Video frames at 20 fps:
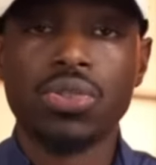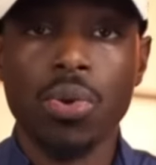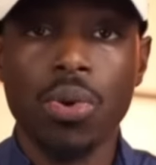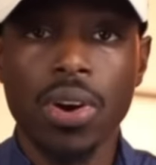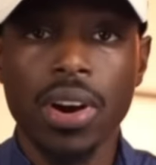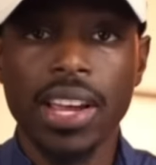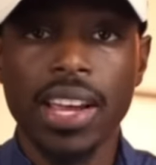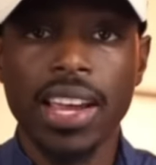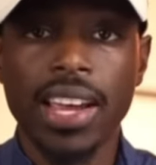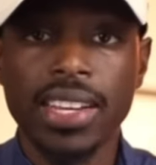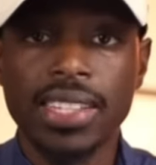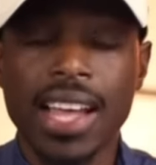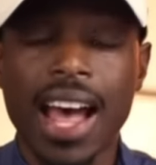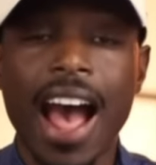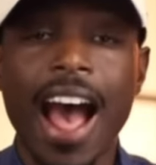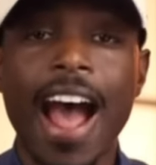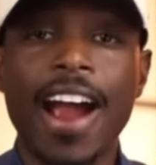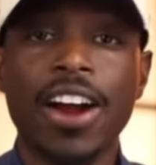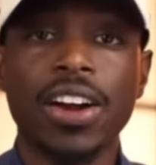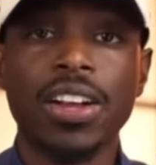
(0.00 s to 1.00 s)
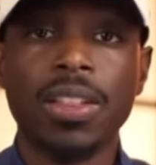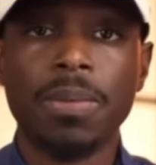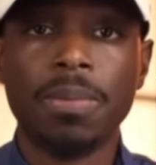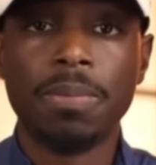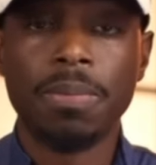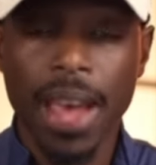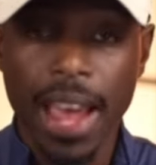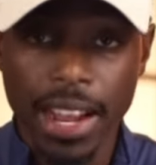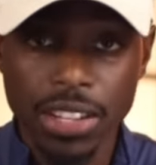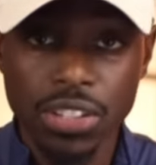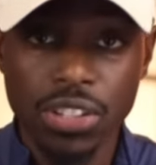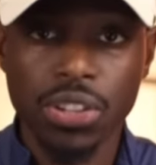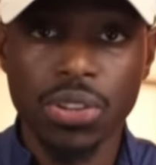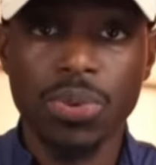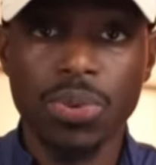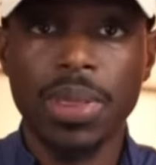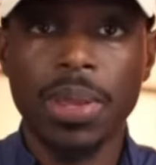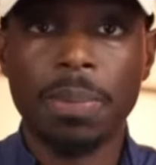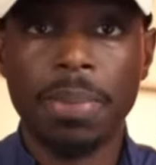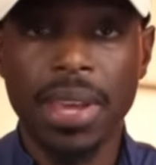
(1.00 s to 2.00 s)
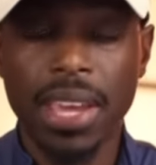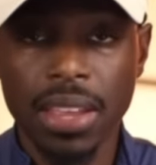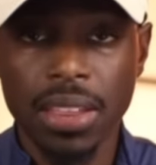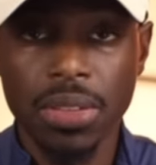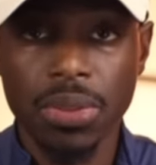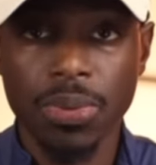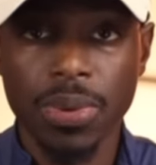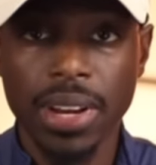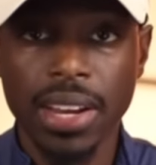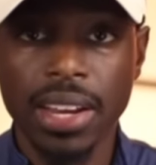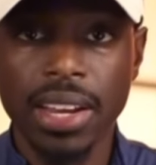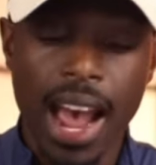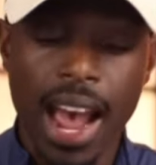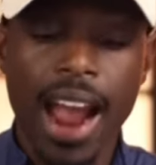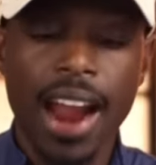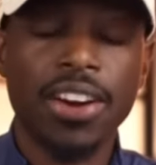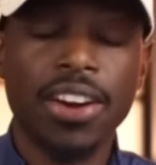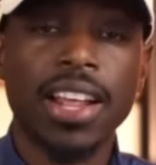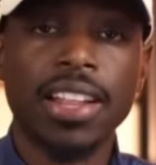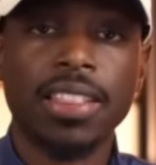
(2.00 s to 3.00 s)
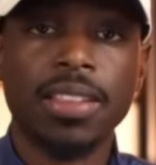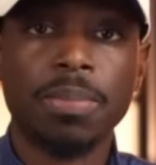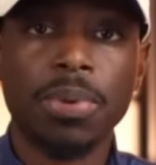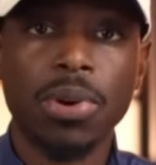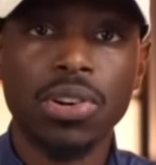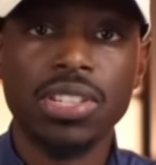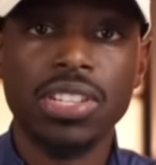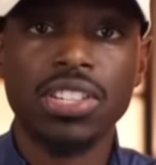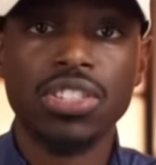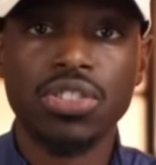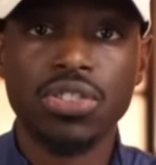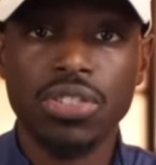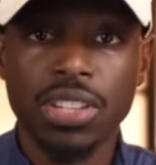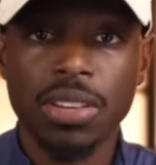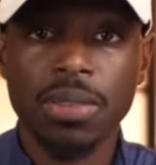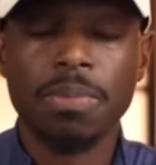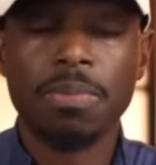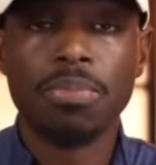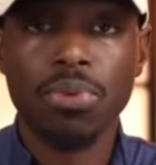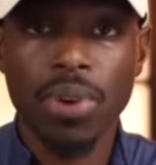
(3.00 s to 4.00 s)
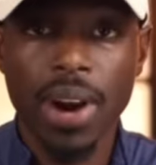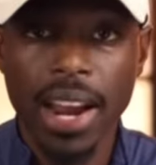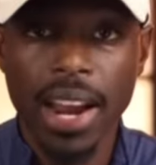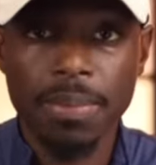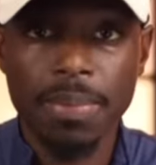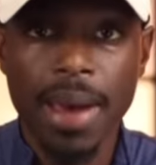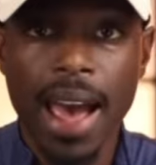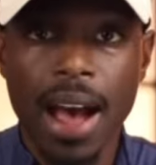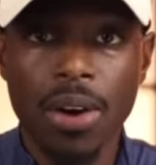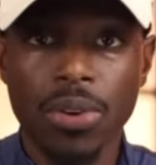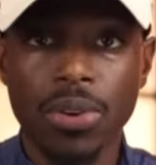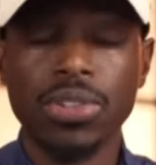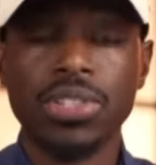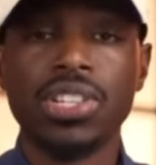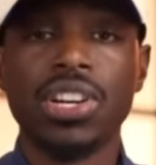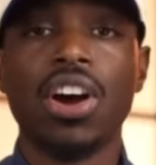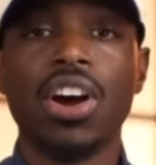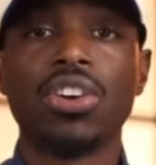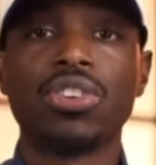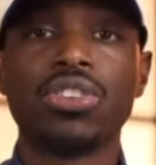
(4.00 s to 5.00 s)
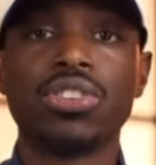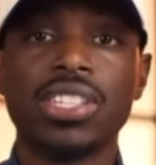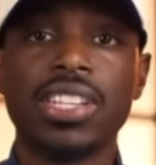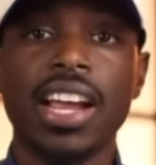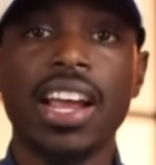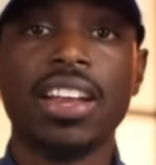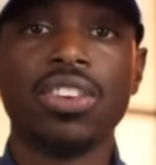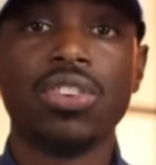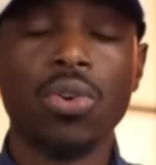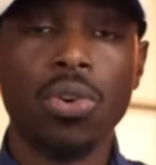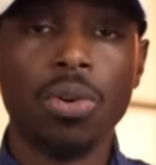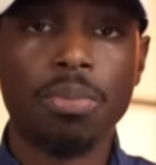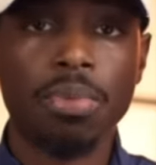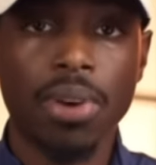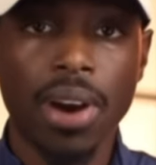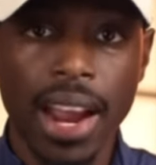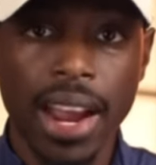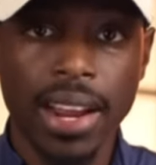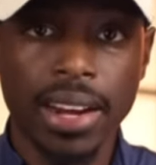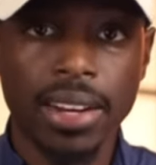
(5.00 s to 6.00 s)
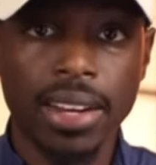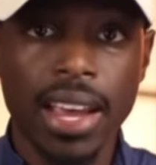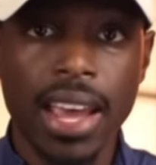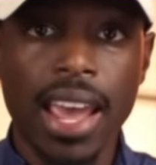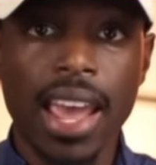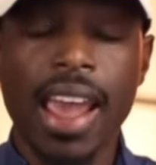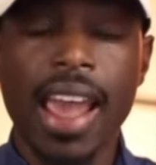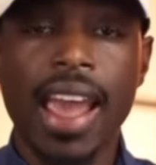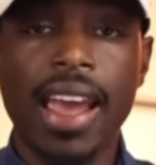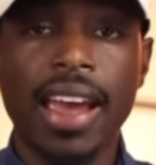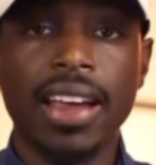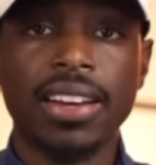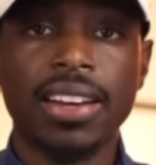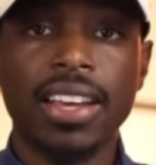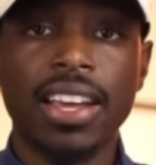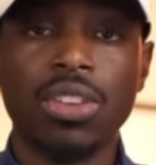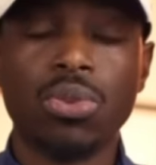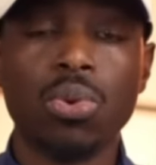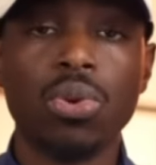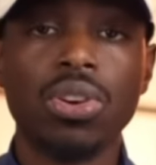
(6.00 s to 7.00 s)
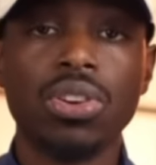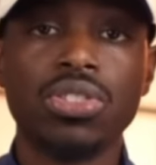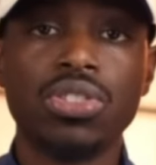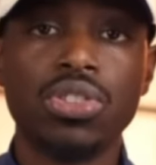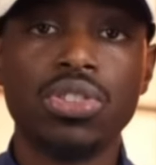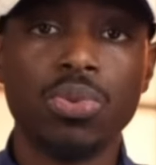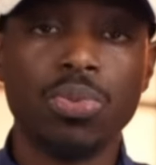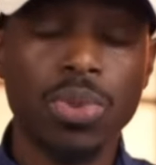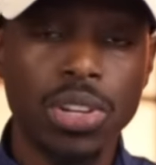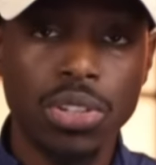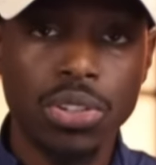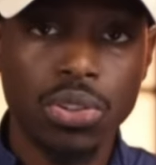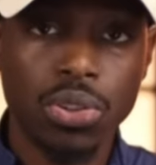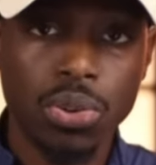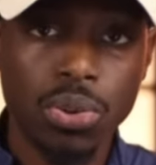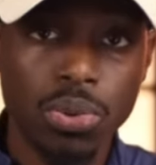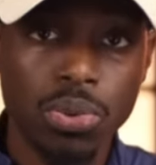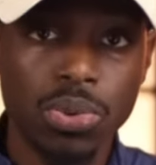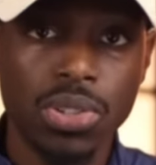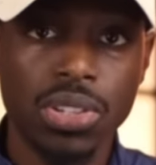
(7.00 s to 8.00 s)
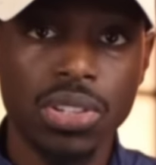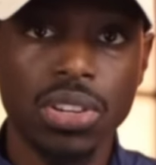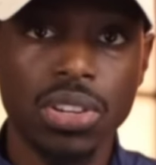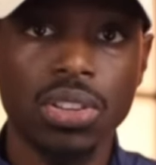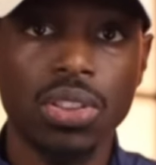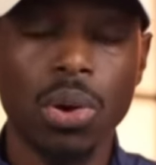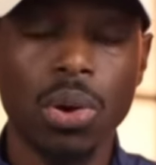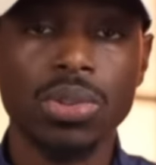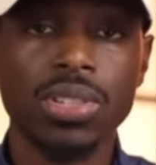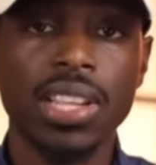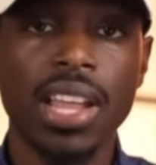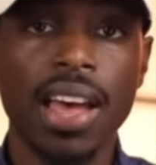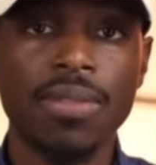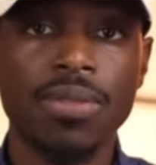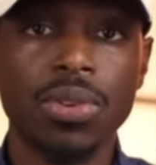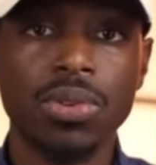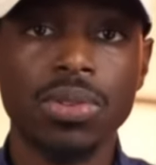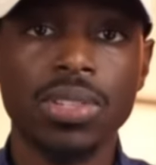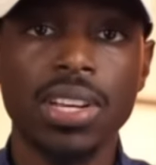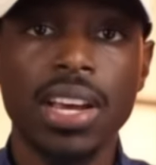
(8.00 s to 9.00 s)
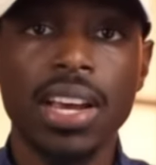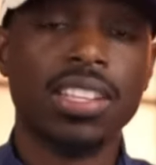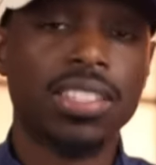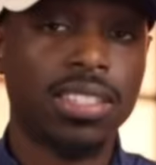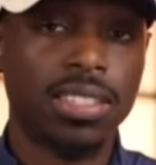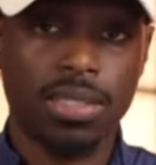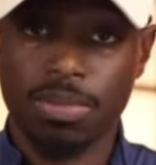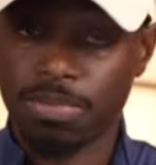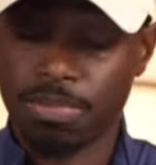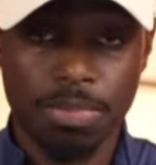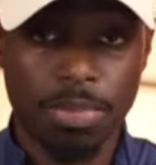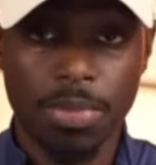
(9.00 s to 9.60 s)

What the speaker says: of the story is the higher the N2 and the P3, the higher that the person is using brain power to understand your brand. And in order to reduce those levels, it's